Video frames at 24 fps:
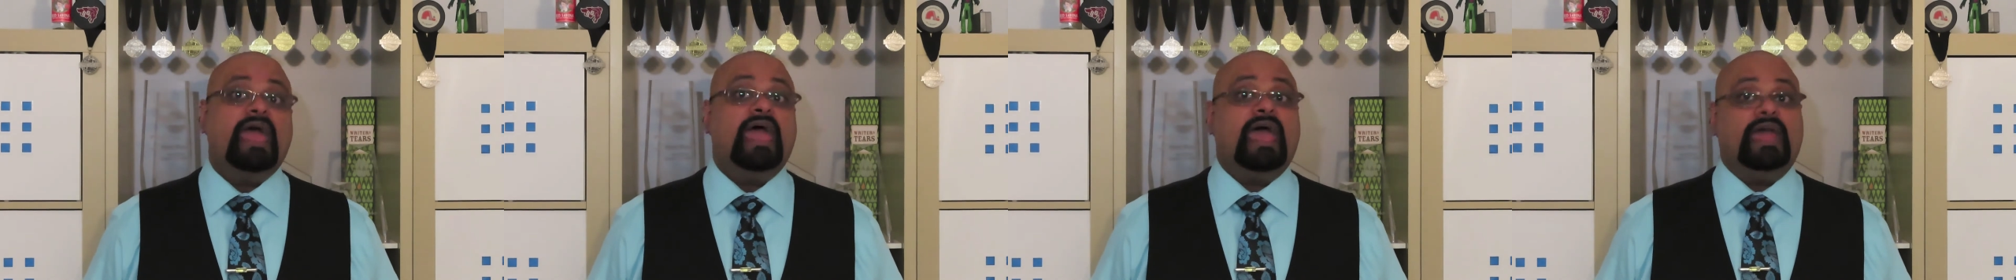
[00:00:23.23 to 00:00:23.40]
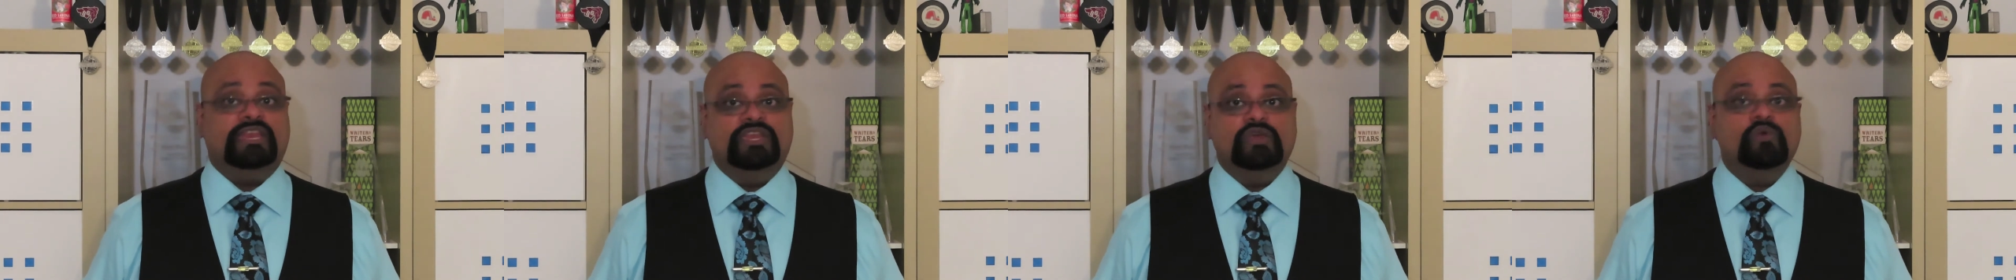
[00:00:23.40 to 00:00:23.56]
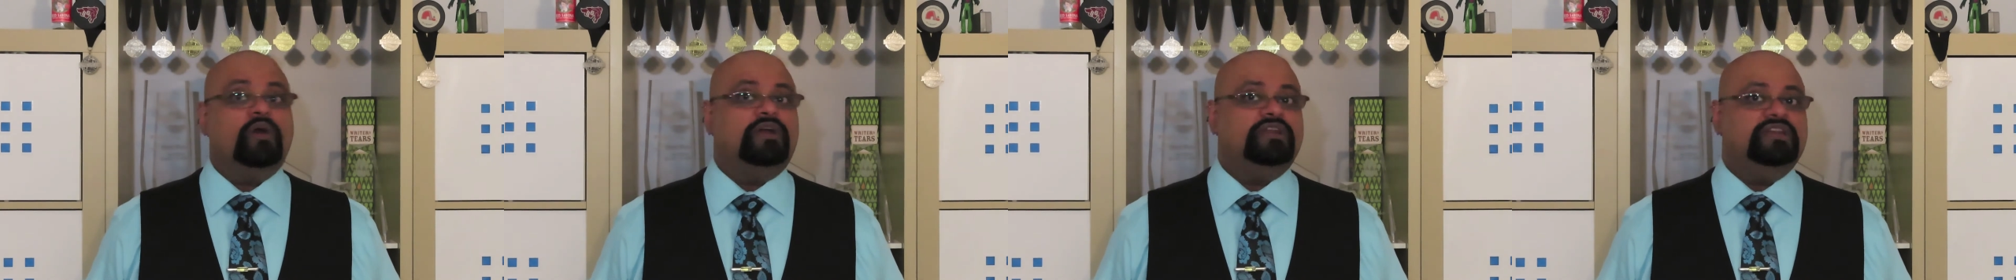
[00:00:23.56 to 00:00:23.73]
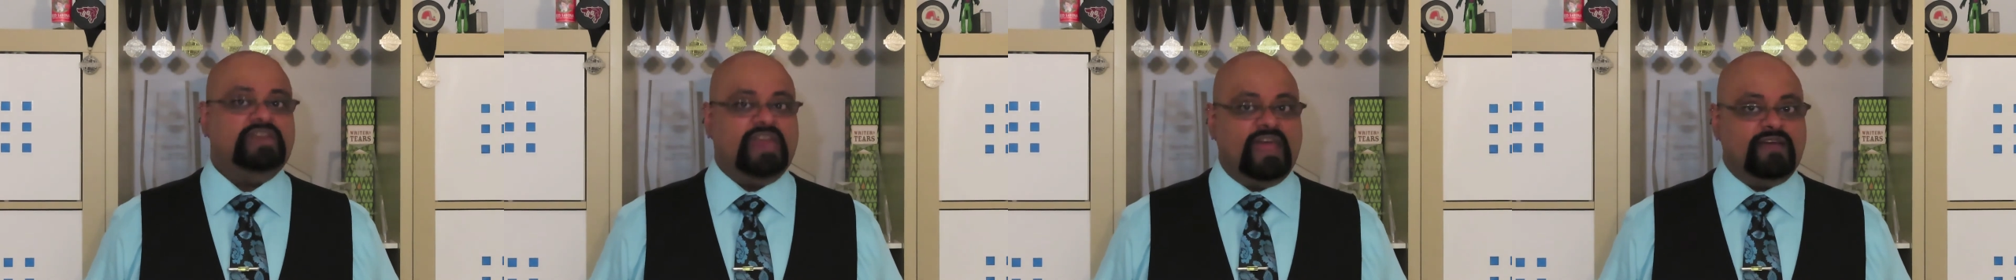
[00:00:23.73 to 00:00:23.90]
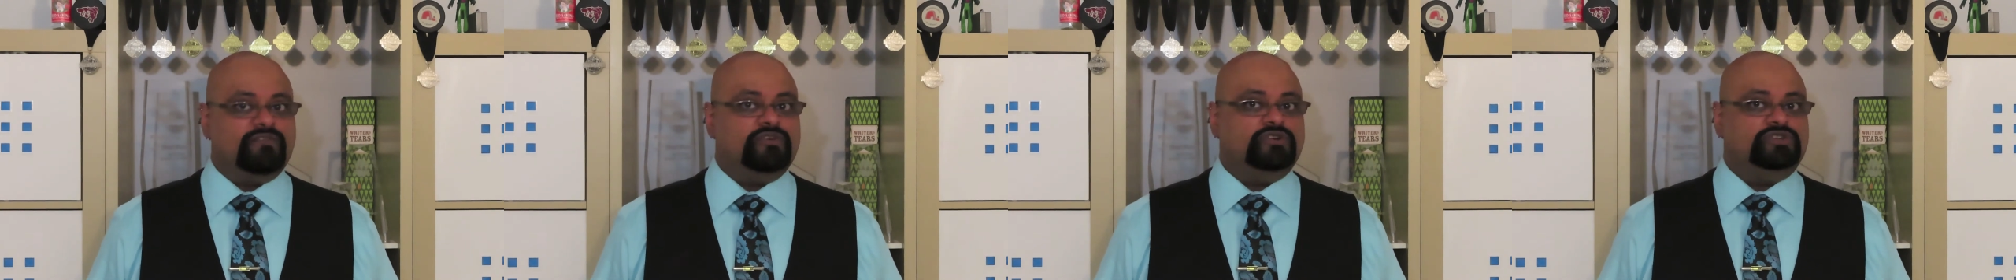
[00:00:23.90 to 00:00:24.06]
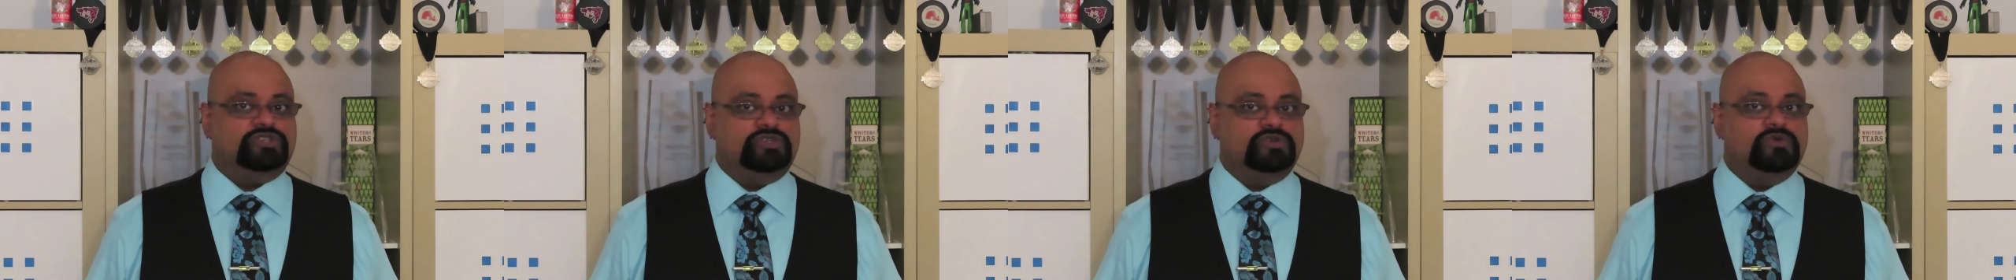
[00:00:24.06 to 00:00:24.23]
and you are
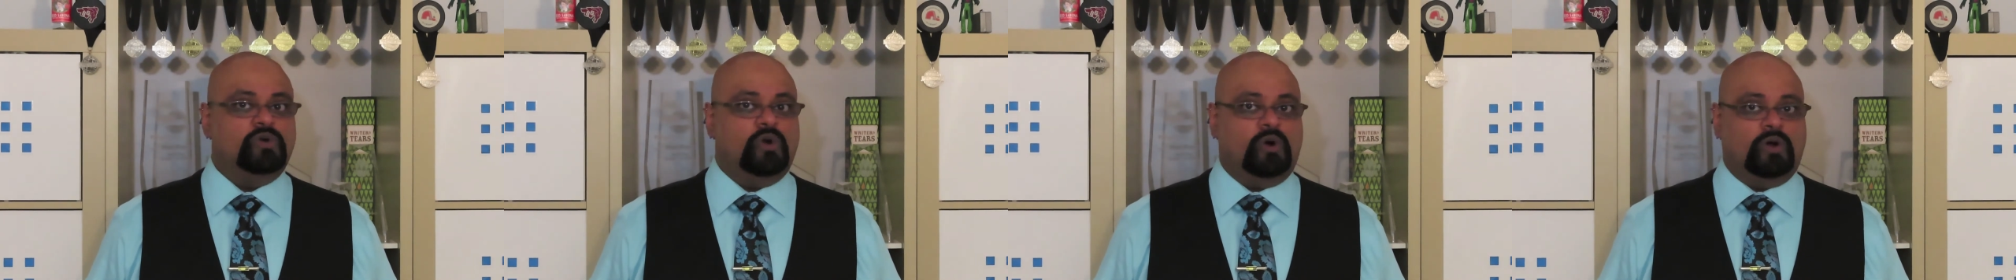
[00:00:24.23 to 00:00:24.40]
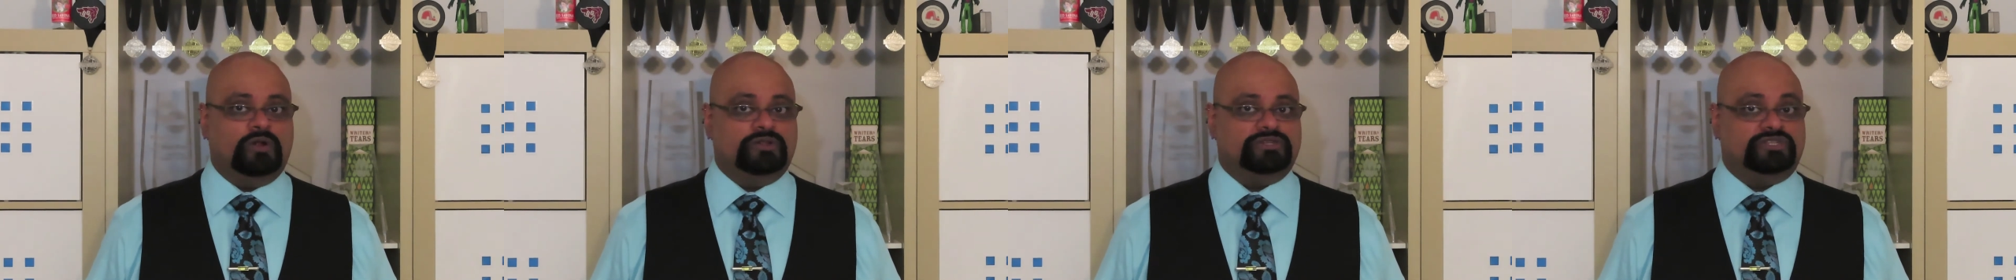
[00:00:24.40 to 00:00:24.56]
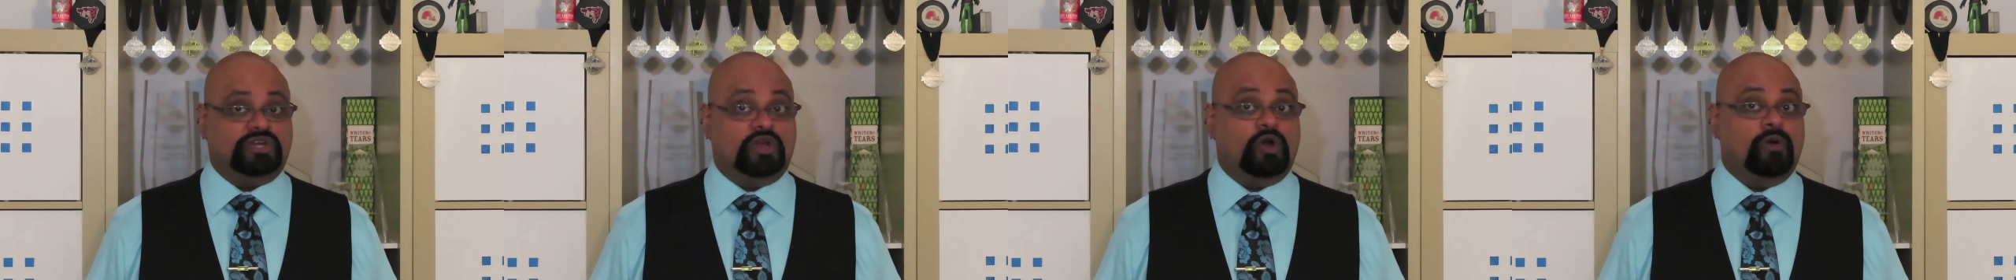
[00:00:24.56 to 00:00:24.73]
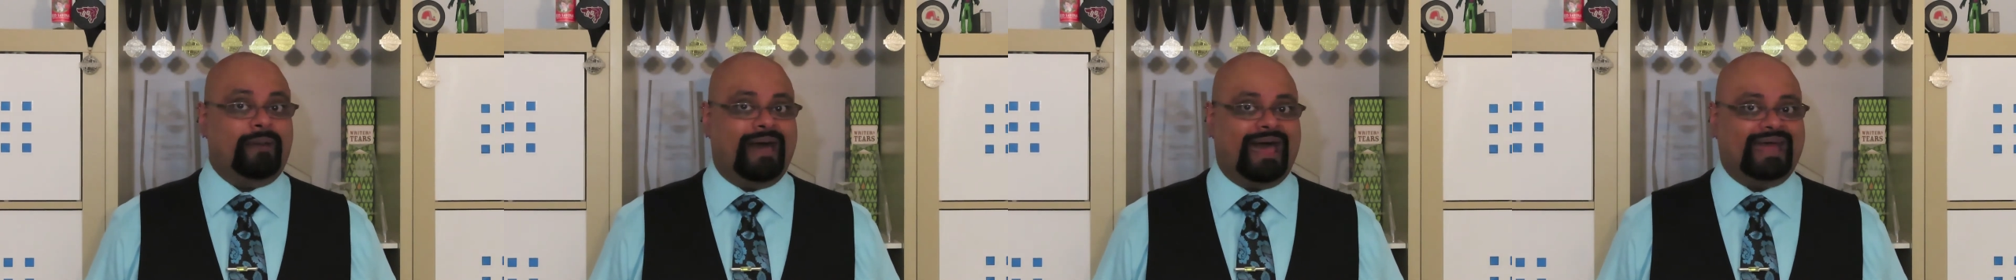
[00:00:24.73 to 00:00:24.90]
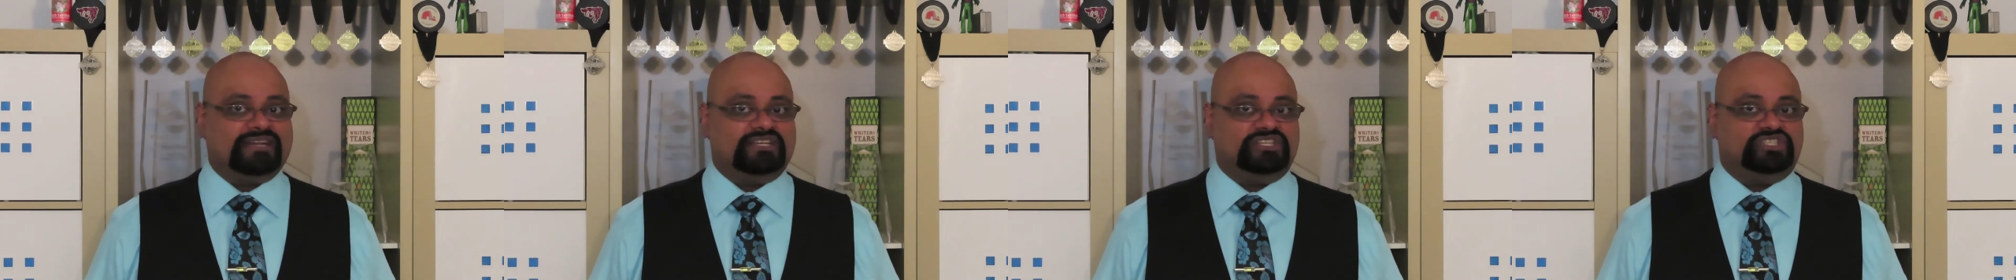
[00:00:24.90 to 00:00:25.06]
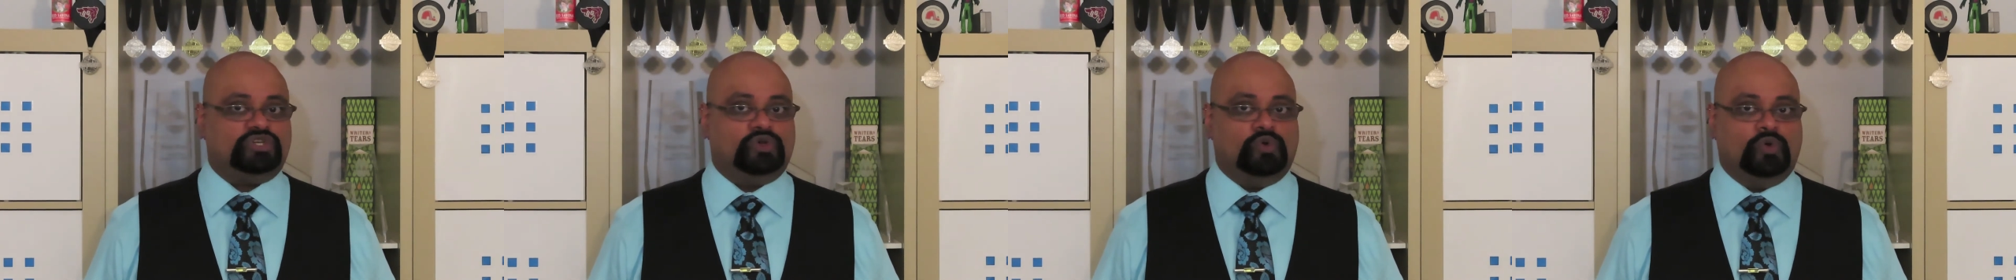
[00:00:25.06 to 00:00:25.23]
never too old to go
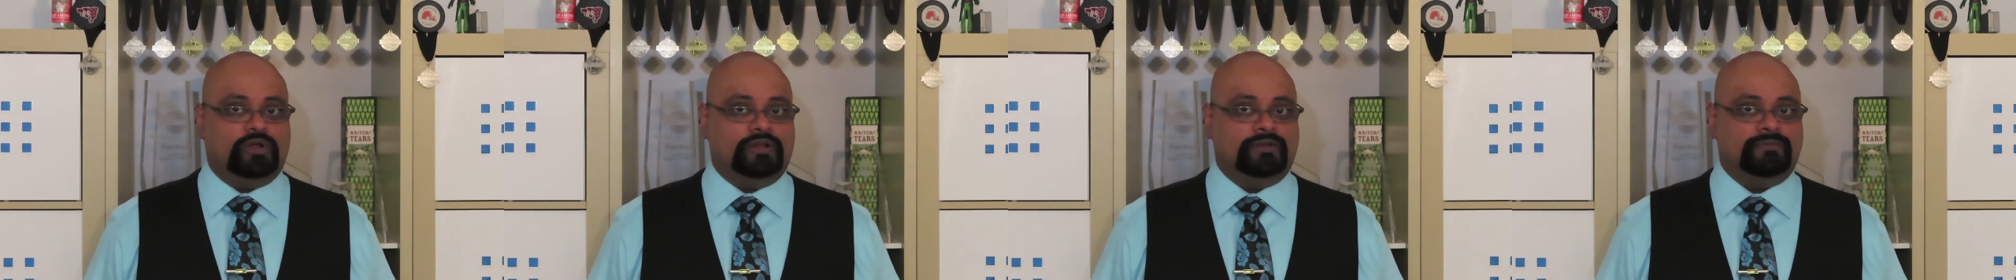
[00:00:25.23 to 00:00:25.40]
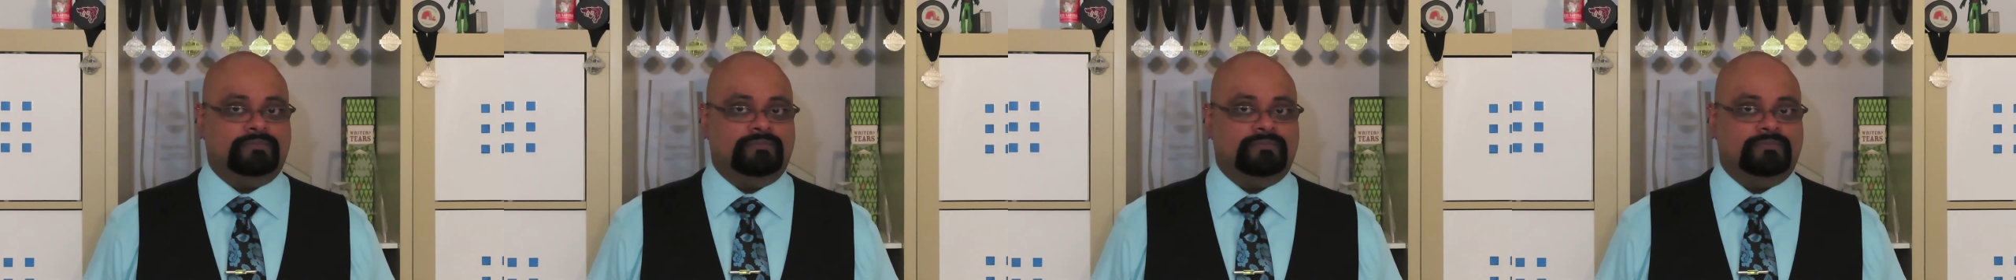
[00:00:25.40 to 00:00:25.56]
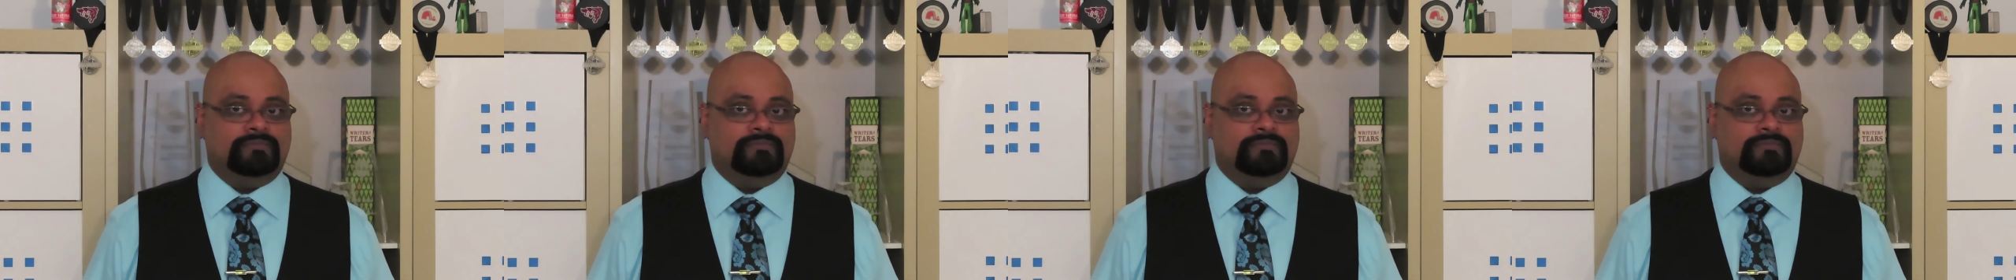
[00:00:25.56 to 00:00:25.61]
back to school.